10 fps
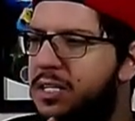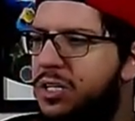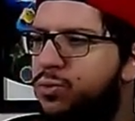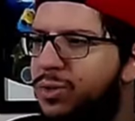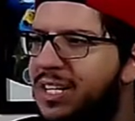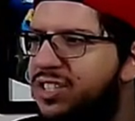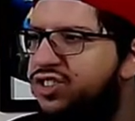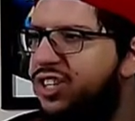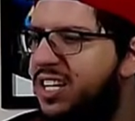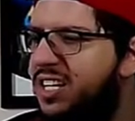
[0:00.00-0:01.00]
really
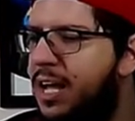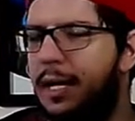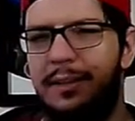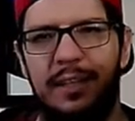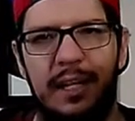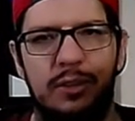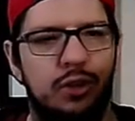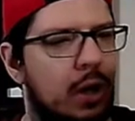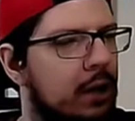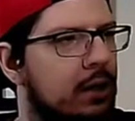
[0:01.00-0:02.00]
see the nice
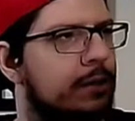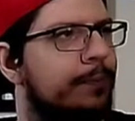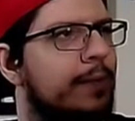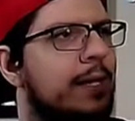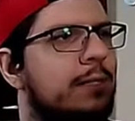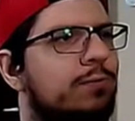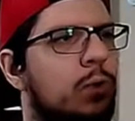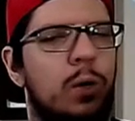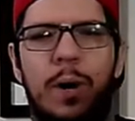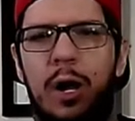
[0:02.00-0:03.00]
color for
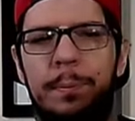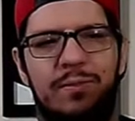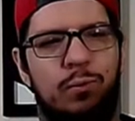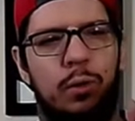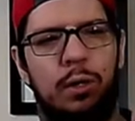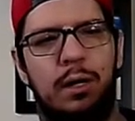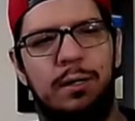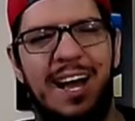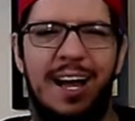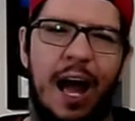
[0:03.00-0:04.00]
a while before
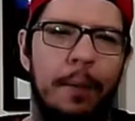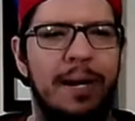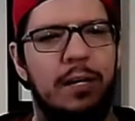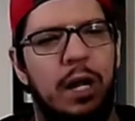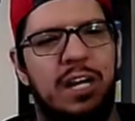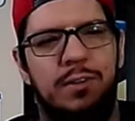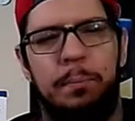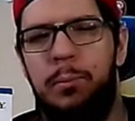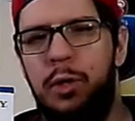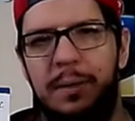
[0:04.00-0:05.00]
I may not even
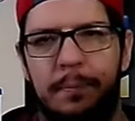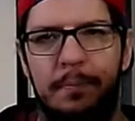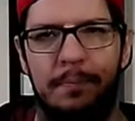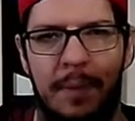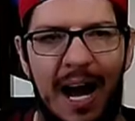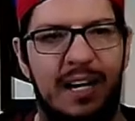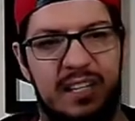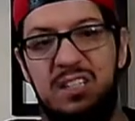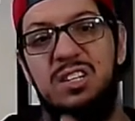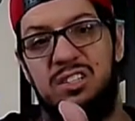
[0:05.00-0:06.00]
put it back
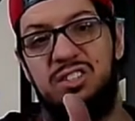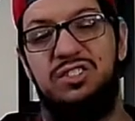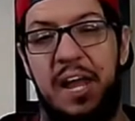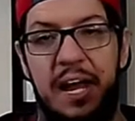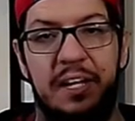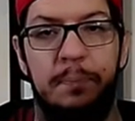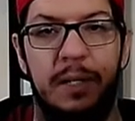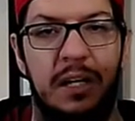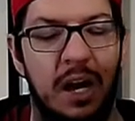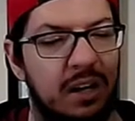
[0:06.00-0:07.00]
in the stand,
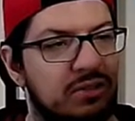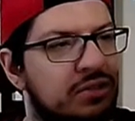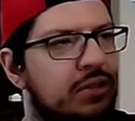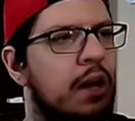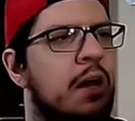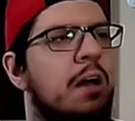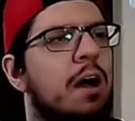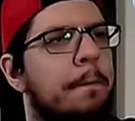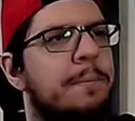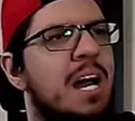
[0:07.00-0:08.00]
because
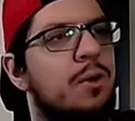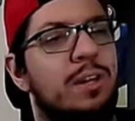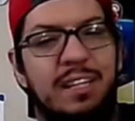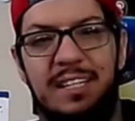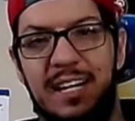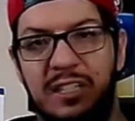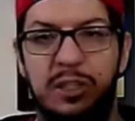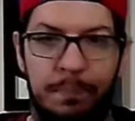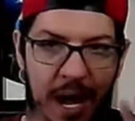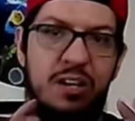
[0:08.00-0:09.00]
apparently a
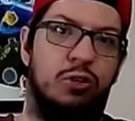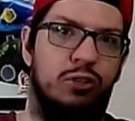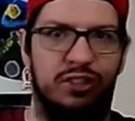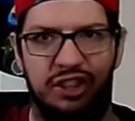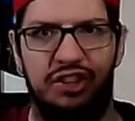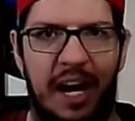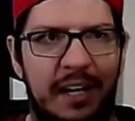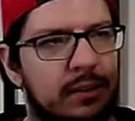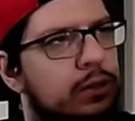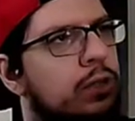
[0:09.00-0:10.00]
spider
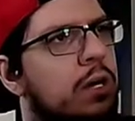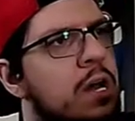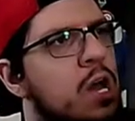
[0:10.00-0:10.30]
decided to